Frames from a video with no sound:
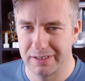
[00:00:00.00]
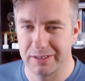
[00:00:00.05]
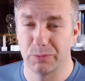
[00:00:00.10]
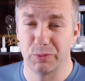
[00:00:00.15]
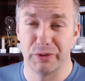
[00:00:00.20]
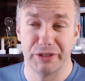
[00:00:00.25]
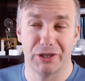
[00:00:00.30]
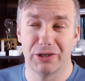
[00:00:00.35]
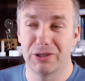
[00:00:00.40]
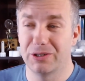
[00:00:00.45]

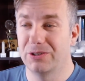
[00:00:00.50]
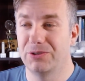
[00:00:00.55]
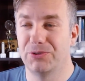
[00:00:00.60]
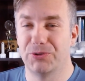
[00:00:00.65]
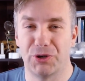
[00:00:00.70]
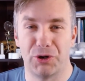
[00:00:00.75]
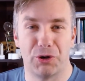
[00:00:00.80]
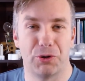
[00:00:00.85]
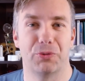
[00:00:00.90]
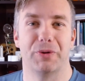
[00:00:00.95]
and we all
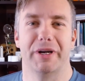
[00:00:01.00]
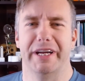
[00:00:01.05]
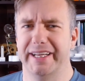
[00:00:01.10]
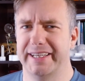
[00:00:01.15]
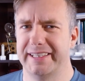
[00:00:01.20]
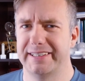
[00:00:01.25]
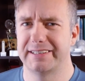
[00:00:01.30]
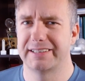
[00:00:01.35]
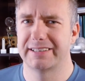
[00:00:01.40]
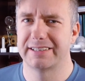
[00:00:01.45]
know
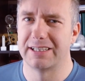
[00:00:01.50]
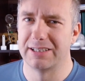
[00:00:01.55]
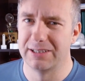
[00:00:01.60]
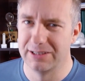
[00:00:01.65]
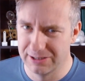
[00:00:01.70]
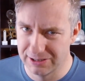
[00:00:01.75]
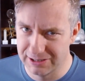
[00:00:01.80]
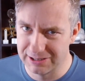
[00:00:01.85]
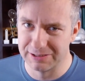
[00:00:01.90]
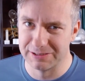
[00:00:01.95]
and
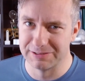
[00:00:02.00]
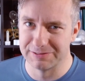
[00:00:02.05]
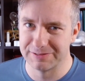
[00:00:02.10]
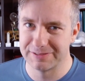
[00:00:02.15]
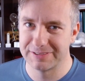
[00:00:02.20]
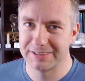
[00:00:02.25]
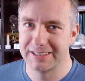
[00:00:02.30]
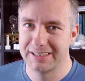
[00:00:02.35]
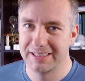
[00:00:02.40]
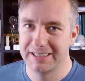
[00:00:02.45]

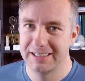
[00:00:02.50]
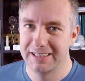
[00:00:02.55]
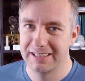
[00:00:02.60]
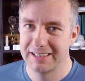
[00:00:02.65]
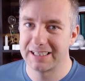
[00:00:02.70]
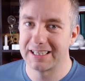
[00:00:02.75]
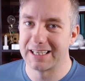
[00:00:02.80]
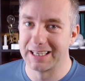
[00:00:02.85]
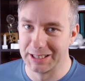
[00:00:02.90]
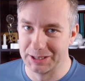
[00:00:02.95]
love
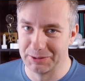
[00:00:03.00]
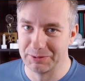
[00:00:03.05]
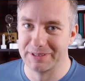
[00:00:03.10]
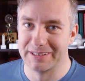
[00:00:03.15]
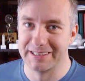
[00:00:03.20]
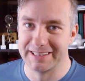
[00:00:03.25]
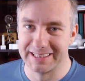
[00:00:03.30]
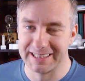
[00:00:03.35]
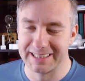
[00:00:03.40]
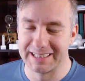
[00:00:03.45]

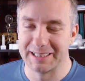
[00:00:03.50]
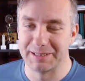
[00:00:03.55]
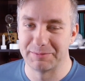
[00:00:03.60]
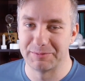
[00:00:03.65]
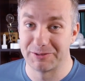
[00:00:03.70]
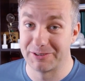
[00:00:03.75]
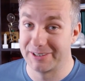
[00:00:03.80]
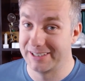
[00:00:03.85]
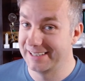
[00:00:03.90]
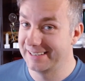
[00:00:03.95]
eWeLink
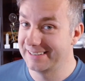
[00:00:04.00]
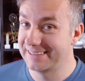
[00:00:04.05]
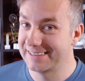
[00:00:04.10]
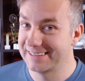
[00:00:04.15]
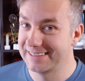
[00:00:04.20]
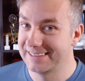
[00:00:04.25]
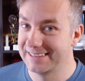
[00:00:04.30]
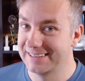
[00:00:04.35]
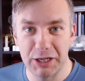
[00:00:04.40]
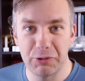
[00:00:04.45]
app, right?
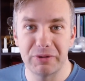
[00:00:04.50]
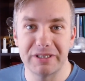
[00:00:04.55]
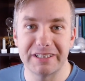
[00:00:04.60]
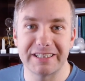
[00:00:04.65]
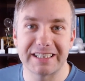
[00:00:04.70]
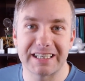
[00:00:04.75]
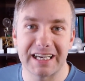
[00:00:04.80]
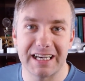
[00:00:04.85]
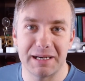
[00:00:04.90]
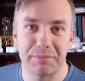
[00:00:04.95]

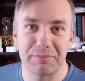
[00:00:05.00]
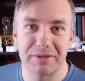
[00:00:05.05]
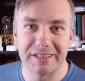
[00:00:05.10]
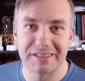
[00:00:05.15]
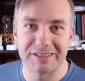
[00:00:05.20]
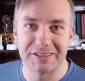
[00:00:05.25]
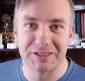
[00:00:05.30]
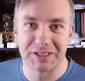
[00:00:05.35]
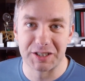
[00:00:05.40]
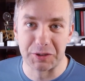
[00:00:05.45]
eWeLink app
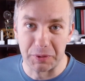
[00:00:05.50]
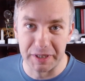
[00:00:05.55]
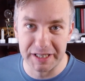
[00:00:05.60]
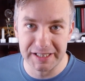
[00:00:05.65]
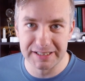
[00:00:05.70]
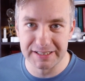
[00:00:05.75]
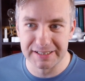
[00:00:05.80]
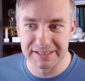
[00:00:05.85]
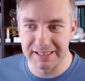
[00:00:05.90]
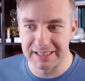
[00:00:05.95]
isn't the
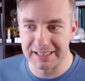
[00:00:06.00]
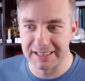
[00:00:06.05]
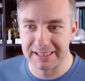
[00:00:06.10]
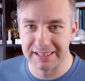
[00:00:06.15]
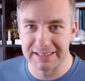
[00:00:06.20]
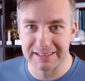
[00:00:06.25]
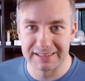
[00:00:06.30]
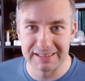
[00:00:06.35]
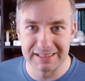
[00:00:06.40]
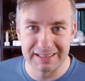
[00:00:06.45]
greatest,
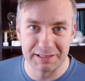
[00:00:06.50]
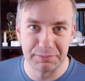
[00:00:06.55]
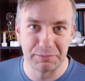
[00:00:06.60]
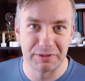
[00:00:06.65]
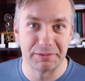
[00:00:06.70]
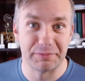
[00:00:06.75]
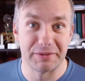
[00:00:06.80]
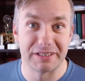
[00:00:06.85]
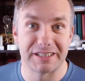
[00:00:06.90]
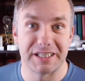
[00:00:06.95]
and the
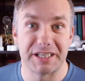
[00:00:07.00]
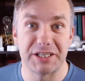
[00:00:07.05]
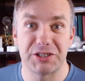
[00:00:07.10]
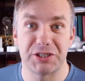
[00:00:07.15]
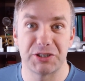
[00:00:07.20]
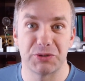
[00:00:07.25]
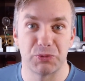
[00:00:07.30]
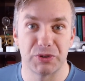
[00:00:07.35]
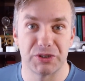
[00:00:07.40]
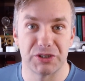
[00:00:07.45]

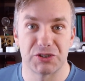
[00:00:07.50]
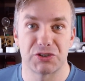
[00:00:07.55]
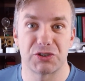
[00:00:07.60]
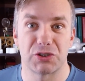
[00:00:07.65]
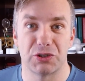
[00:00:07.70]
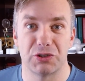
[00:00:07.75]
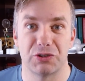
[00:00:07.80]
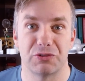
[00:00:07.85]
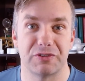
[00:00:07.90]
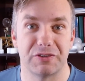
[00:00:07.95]
implementation with the
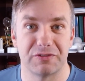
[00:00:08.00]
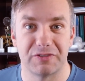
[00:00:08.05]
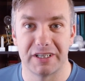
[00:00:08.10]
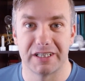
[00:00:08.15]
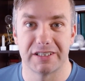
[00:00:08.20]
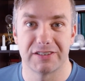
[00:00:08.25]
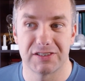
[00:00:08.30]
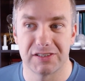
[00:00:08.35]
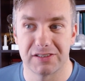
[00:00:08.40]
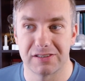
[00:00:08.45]
Sonoff
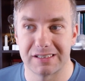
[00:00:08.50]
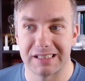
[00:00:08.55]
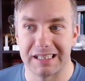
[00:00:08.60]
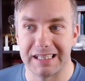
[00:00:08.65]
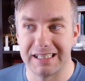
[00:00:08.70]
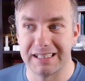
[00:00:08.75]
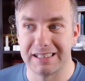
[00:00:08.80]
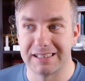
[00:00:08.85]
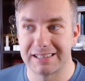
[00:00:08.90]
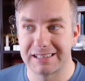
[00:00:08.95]
devices
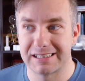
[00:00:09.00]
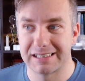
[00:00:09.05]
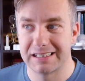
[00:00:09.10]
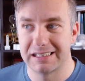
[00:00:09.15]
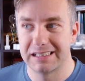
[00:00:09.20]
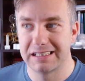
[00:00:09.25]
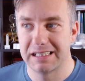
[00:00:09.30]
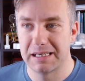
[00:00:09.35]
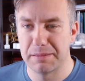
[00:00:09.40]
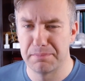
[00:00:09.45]
is
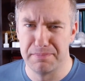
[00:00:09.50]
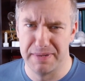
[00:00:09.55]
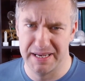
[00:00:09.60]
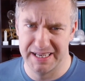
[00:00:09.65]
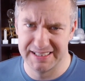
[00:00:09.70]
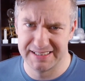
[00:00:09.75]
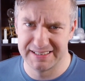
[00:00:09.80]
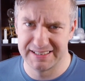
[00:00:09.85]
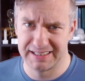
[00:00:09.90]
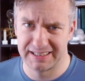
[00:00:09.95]

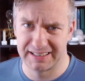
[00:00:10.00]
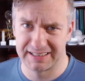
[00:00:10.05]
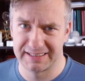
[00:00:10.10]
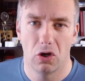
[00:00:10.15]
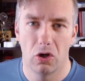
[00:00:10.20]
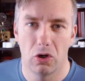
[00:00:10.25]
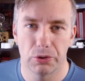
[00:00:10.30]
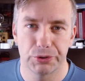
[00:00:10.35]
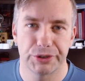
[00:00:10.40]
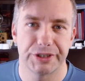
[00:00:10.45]
basic.
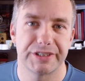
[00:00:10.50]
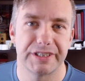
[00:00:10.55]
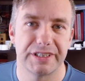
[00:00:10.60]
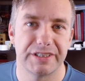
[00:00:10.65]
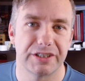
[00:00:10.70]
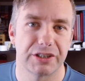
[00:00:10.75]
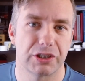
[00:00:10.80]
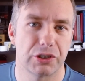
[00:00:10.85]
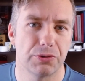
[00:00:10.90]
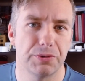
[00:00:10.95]
Other
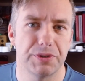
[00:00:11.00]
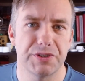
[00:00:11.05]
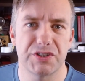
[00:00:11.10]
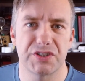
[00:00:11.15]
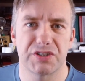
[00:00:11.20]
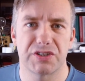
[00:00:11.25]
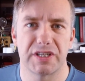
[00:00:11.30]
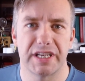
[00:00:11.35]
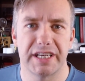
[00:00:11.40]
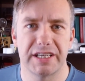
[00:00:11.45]
than the current
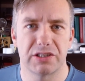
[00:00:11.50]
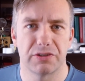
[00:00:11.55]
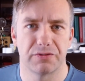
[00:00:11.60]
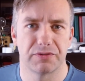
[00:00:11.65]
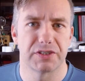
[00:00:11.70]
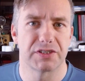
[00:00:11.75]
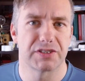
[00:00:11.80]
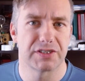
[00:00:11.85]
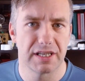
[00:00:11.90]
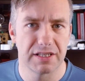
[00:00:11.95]
state
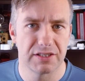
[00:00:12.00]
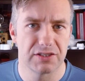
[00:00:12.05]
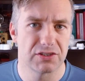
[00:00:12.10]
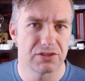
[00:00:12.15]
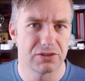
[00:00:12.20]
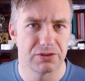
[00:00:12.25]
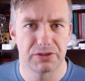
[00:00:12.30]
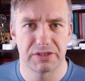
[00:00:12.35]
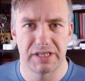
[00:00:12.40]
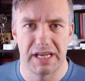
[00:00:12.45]
of the
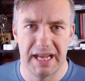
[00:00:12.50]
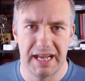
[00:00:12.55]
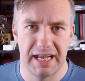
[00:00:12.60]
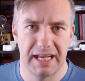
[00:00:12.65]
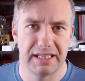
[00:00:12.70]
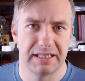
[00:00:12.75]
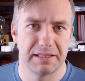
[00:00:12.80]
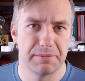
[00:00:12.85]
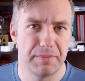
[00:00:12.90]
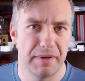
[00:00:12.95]
sensors
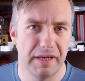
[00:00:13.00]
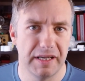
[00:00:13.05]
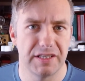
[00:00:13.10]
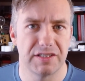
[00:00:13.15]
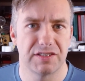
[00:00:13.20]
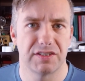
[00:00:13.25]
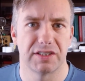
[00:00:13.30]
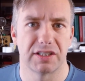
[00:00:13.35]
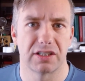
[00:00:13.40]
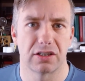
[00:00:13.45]
and the
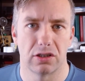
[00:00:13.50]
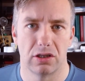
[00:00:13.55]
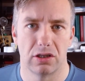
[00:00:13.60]
basic